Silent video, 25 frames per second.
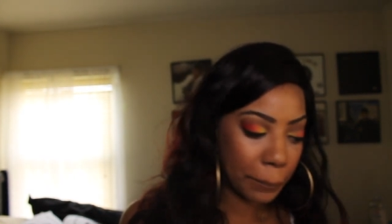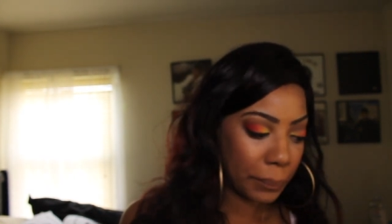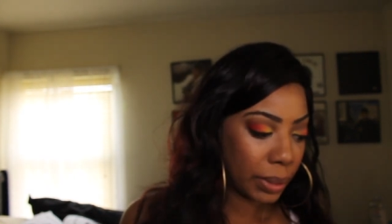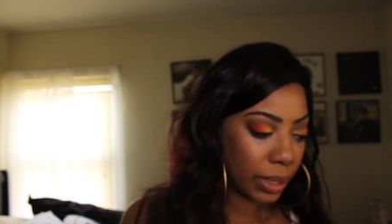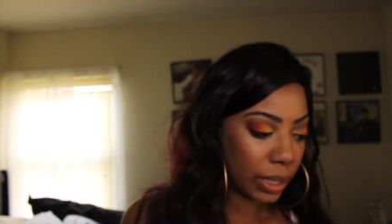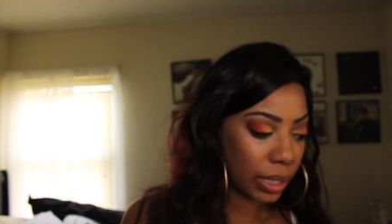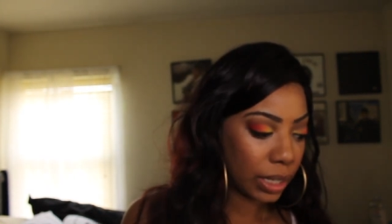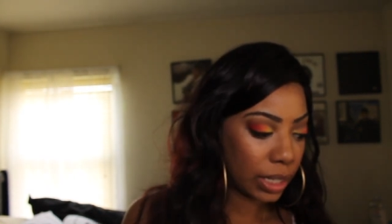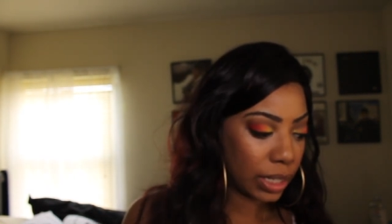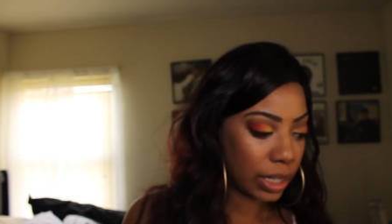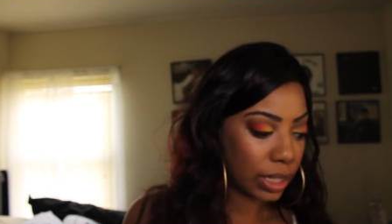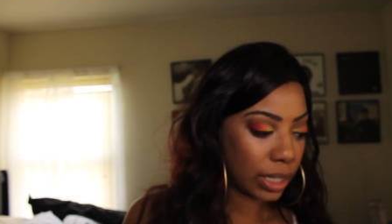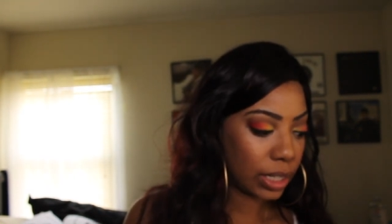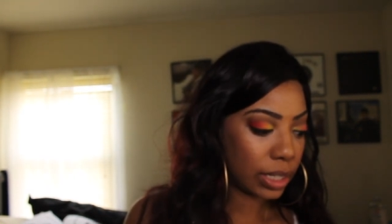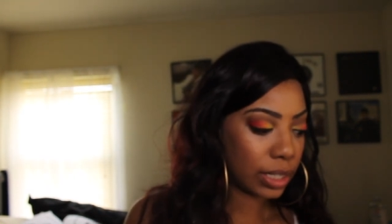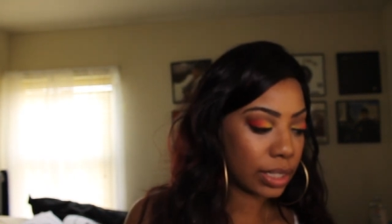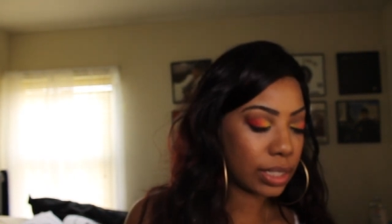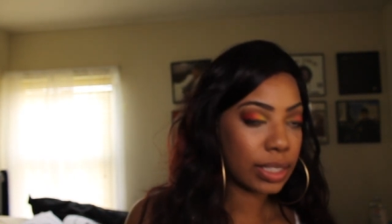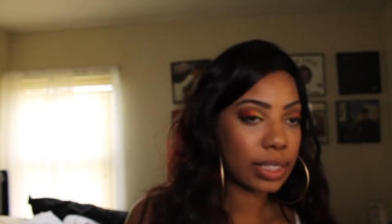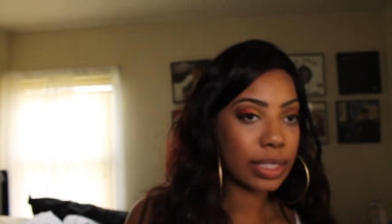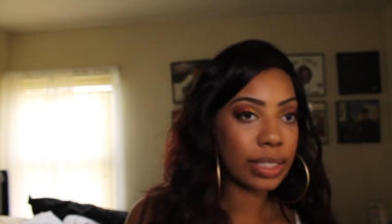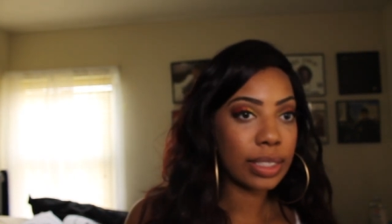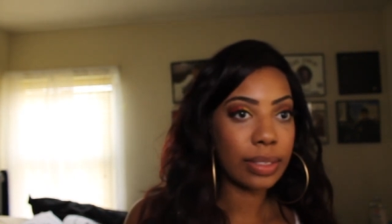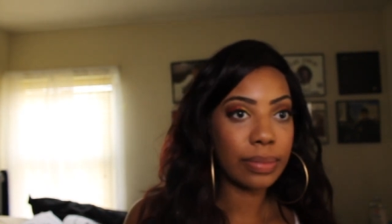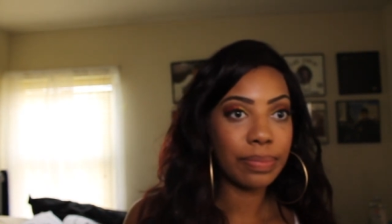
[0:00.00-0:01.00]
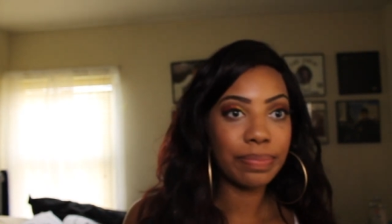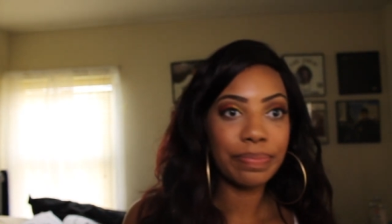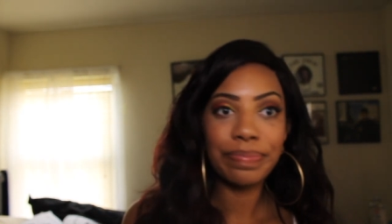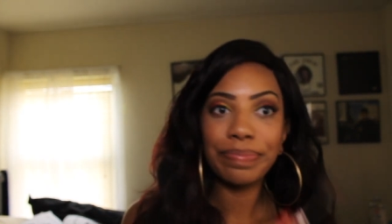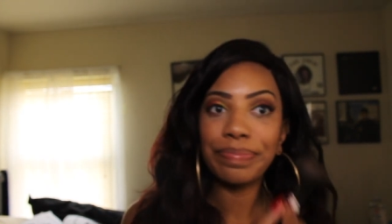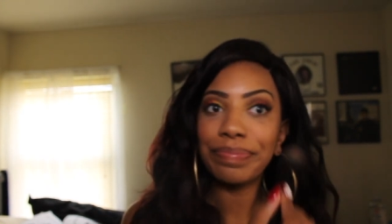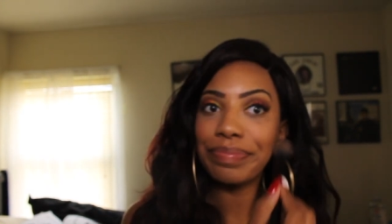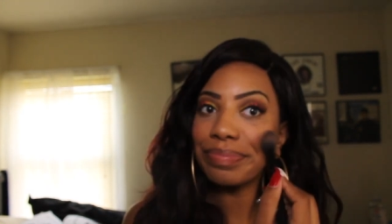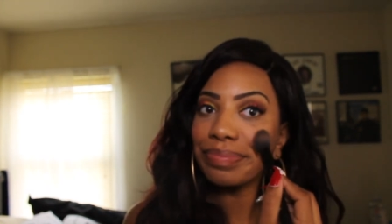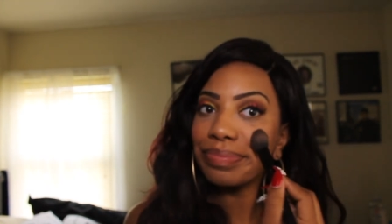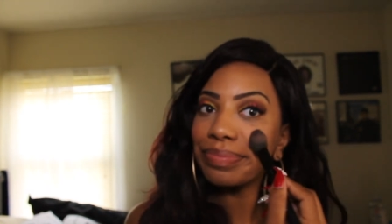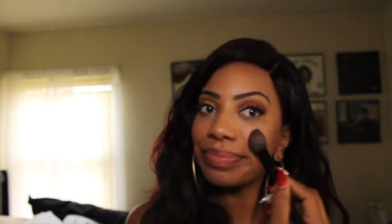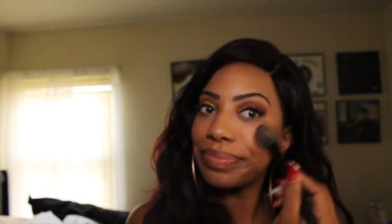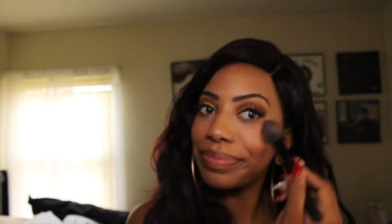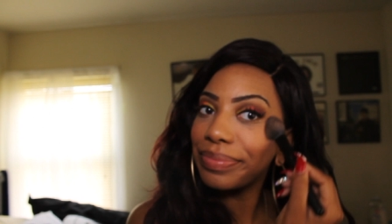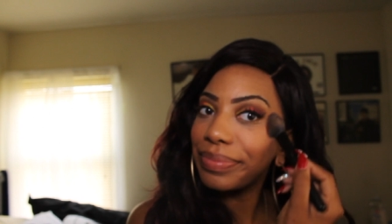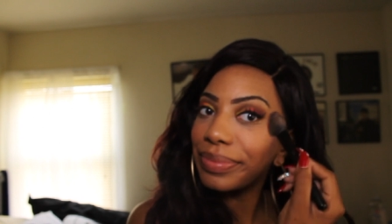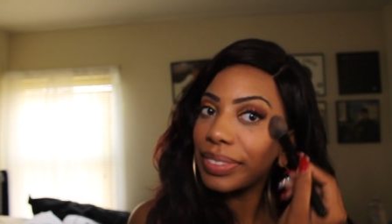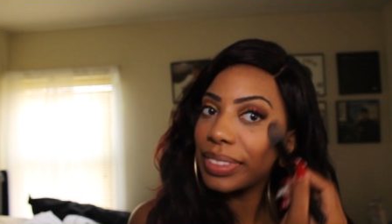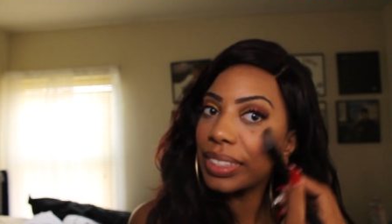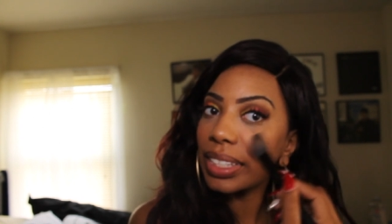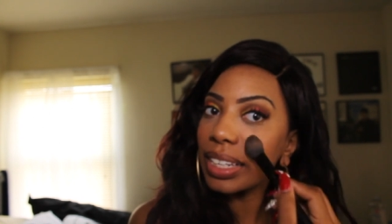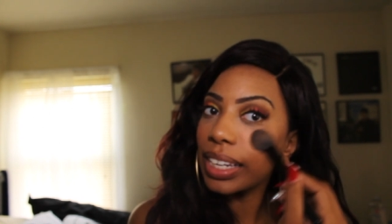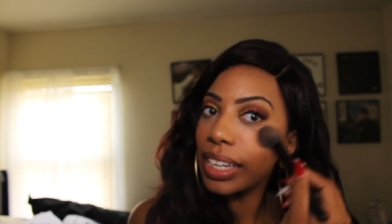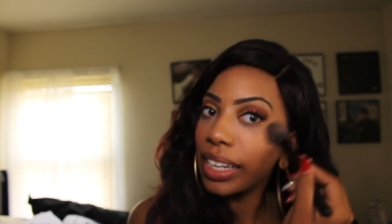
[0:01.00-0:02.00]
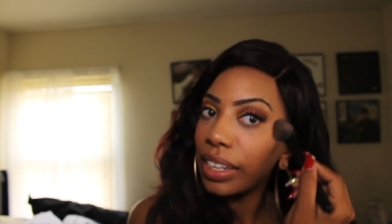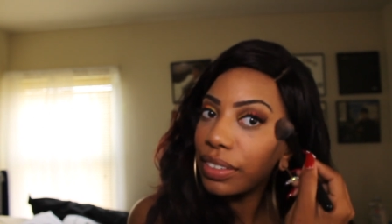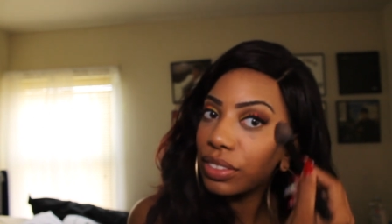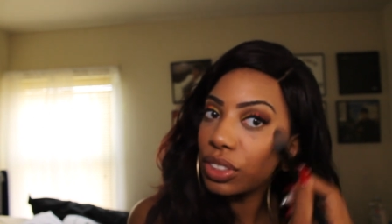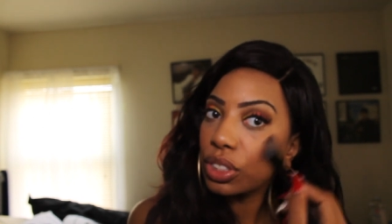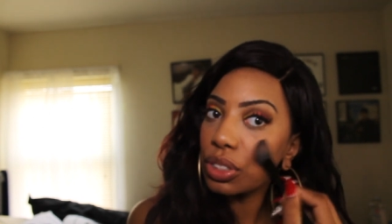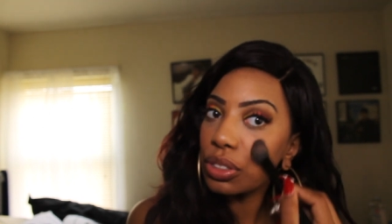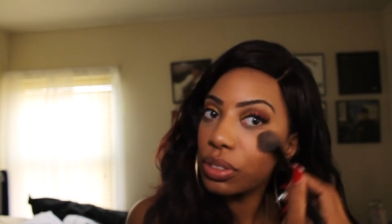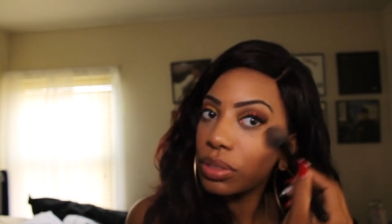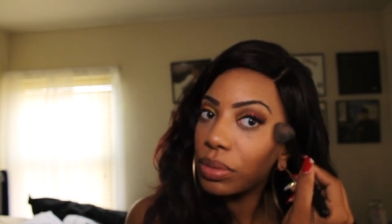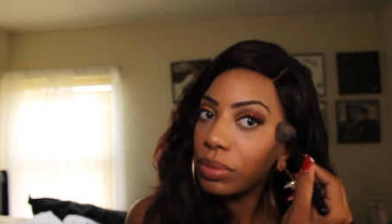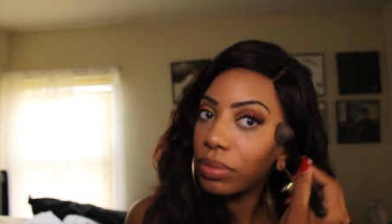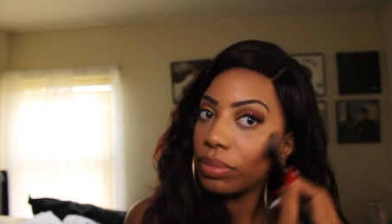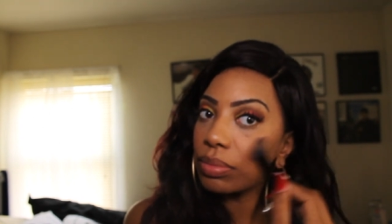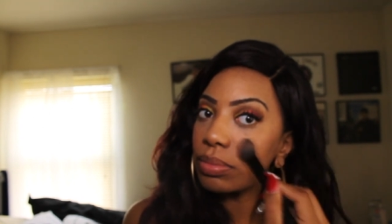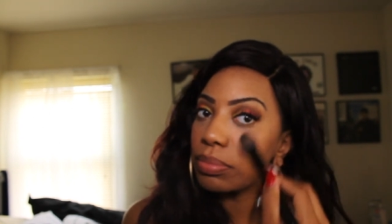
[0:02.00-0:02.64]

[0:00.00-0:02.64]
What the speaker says: because it gives you,